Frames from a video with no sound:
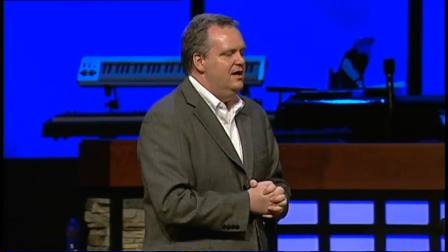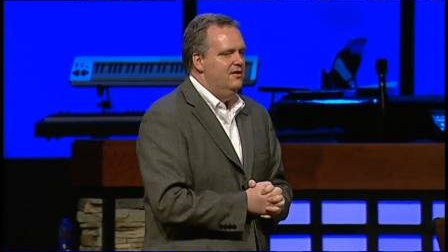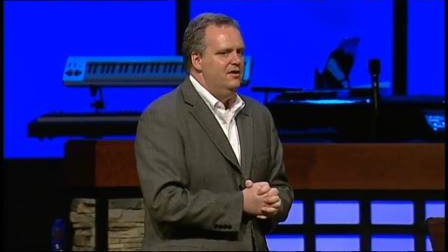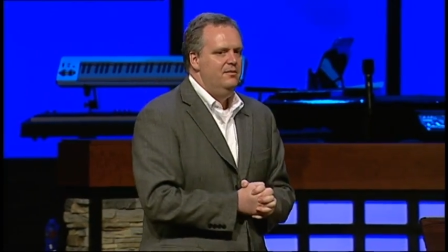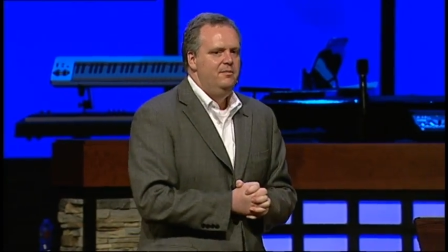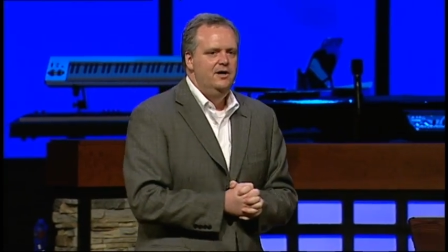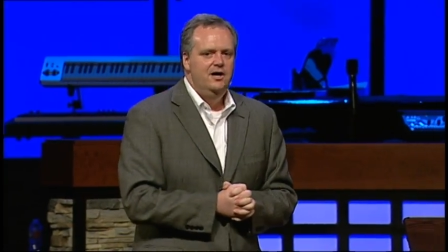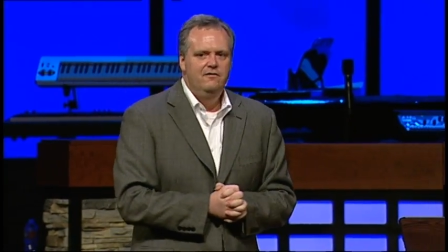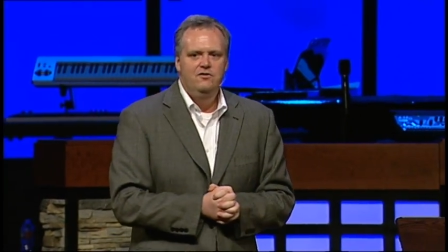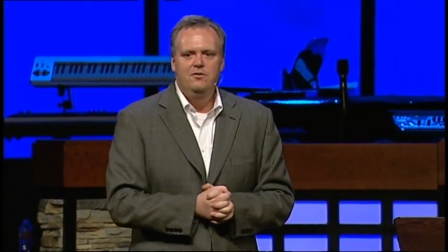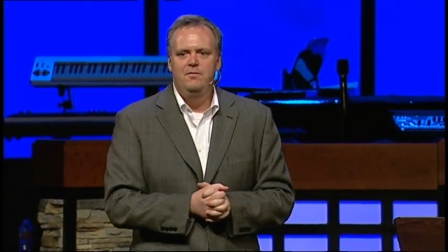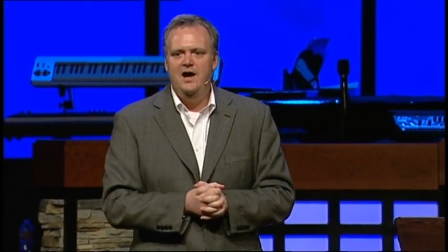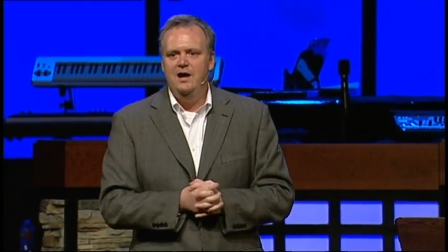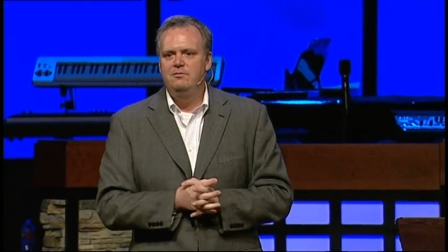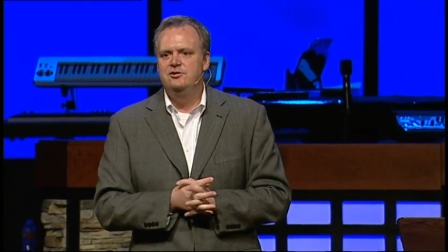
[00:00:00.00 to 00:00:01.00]
that Bellevue
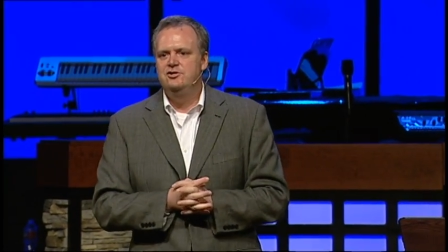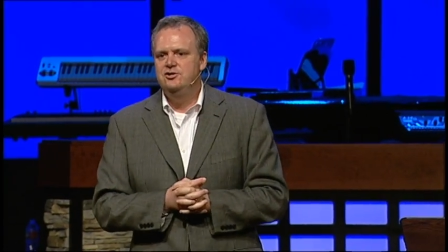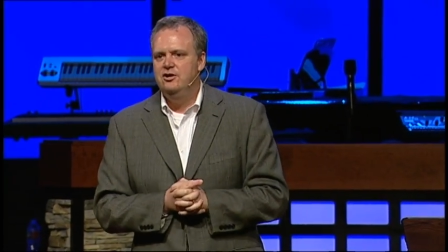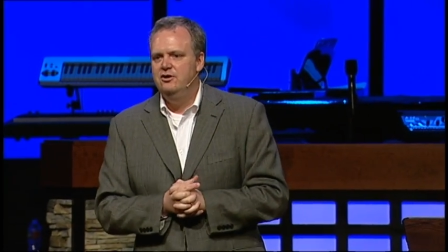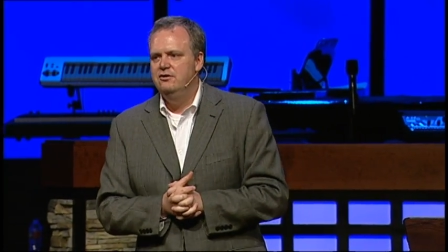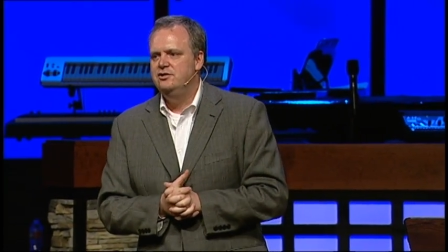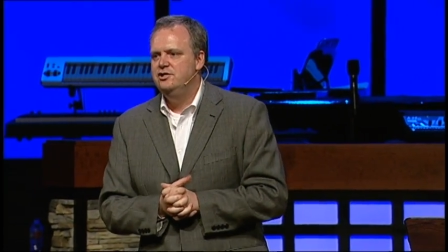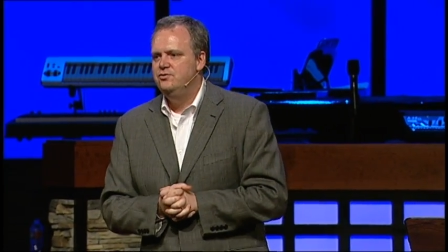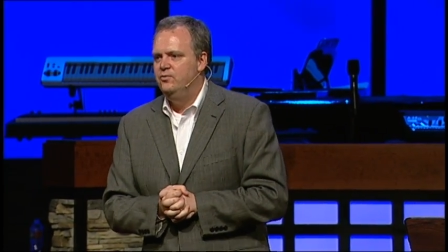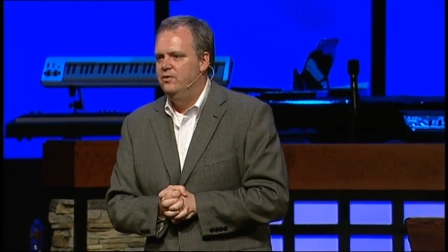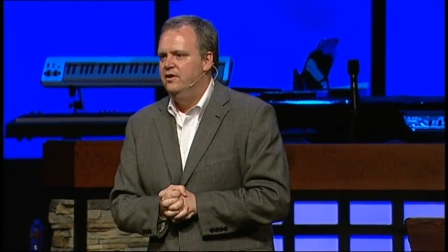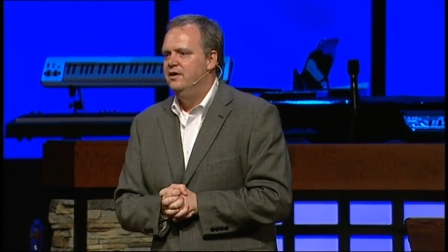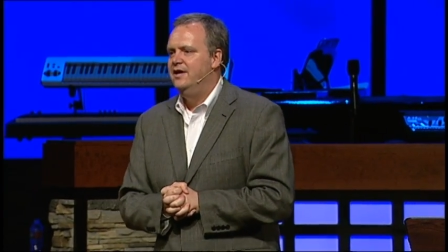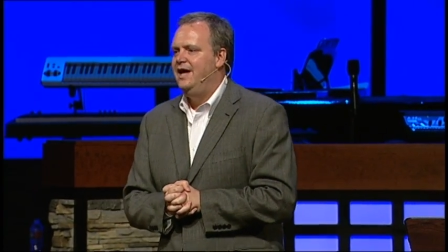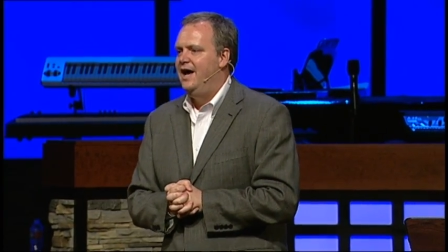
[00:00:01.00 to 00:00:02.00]
Baptist Church is one
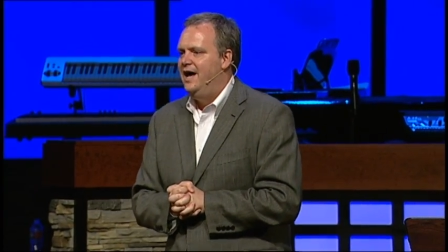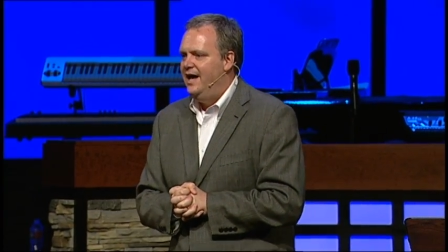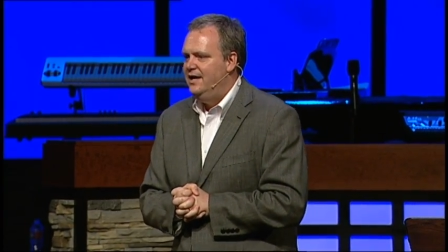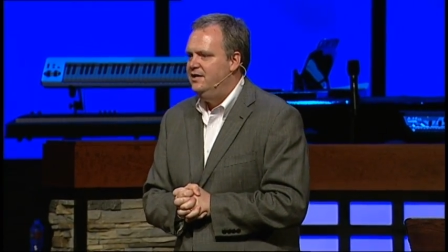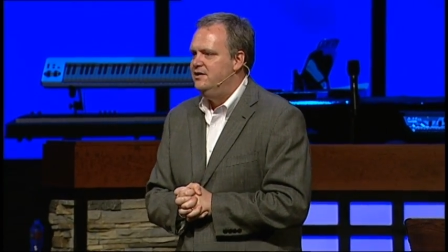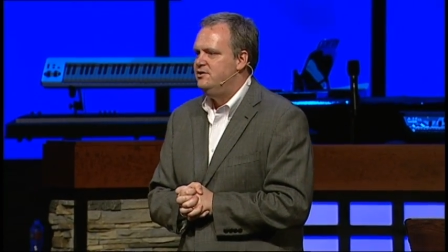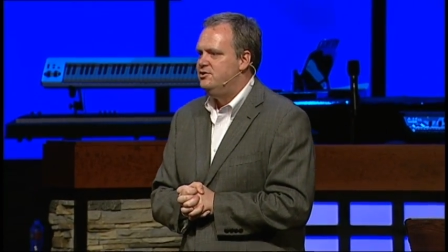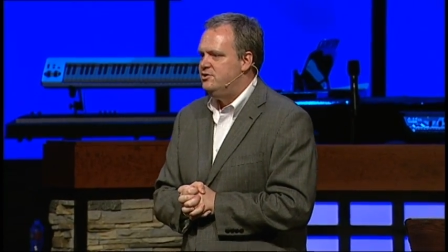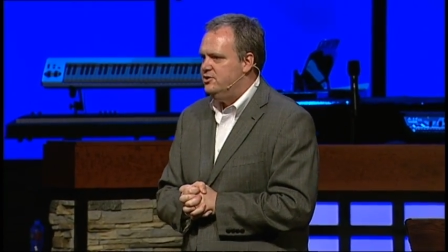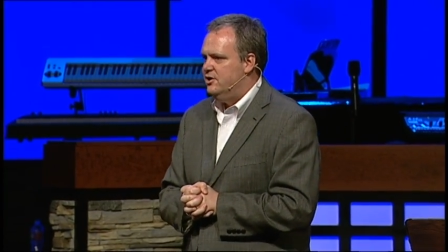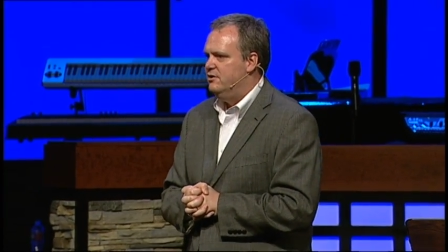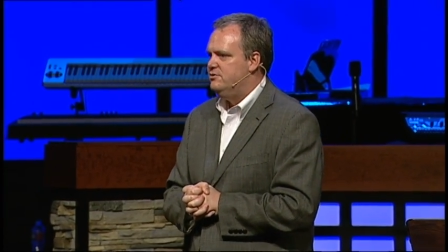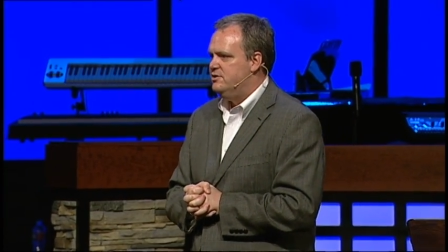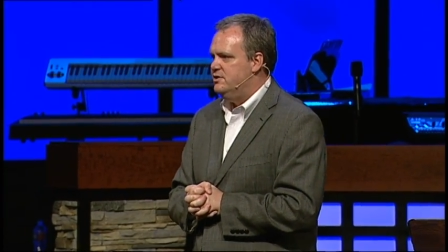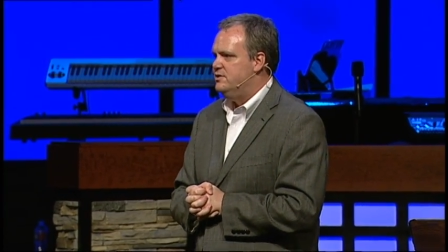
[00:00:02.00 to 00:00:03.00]
of the kindest
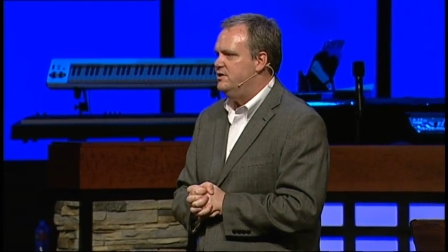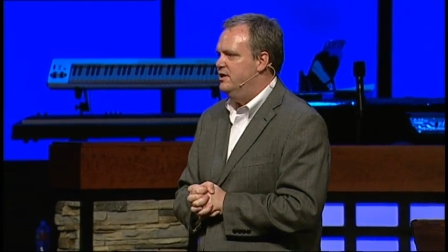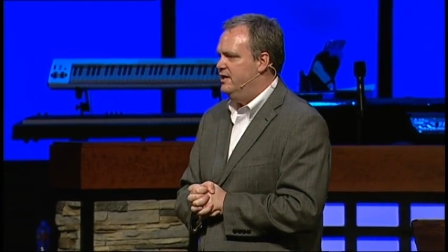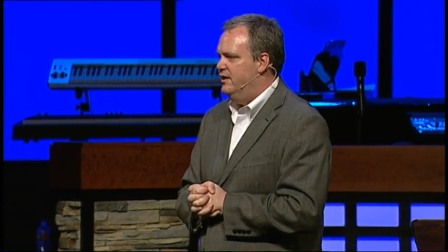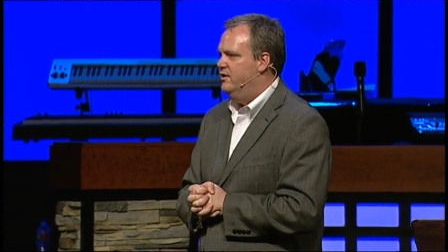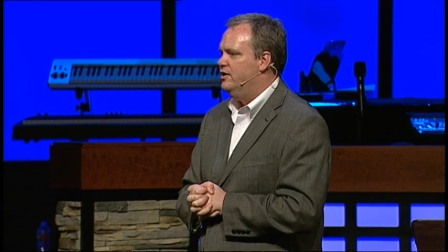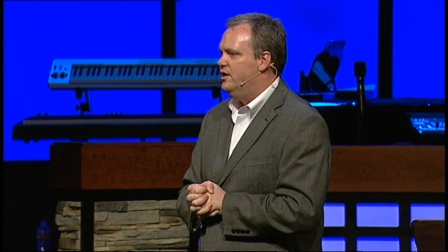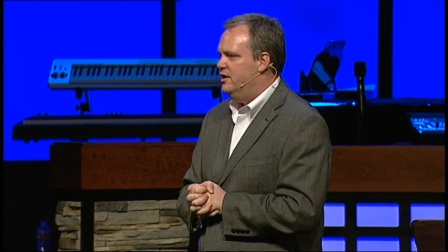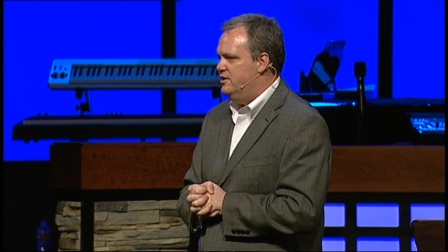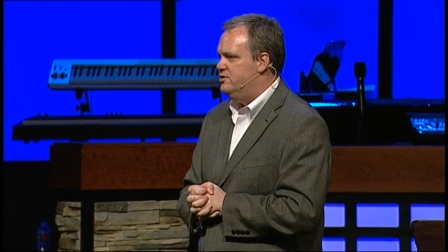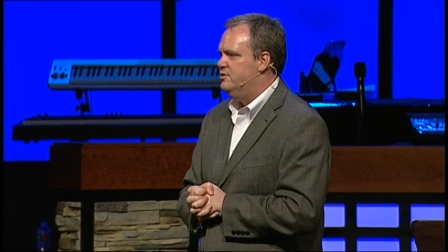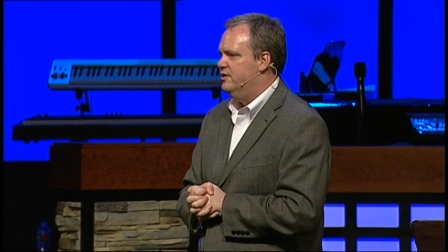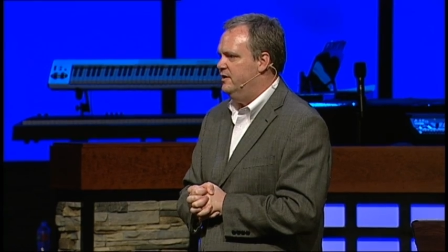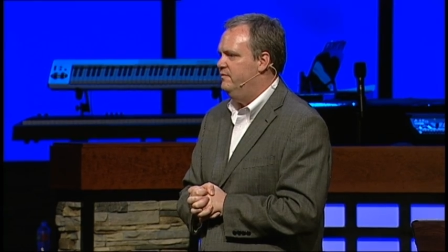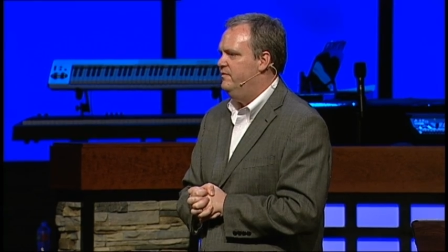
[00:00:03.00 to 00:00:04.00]
churches in the
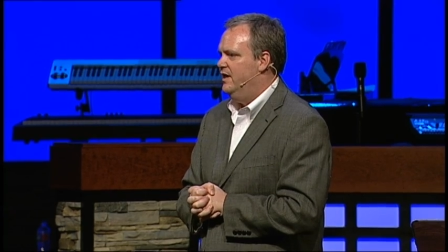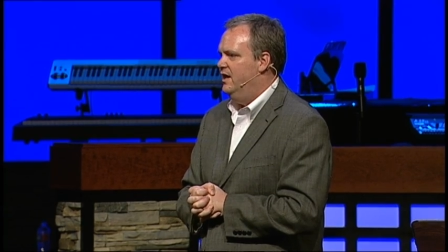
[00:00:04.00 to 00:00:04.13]
country.